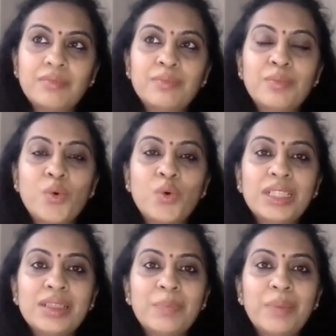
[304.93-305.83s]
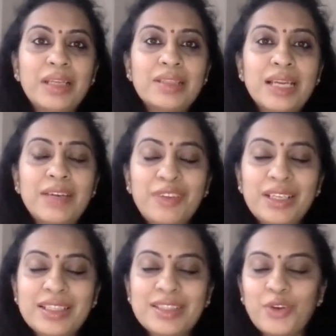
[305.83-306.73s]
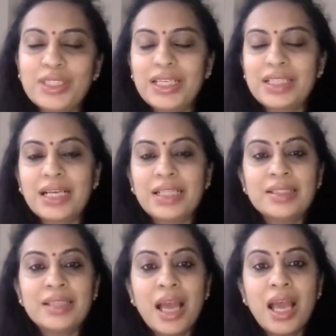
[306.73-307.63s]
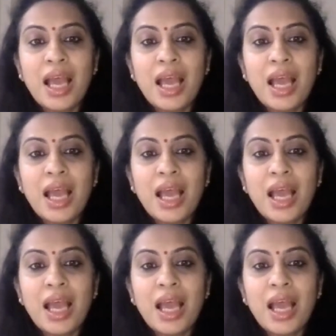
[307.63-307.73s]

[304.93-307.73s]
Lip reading: more than the parents, I feel it's for the adults.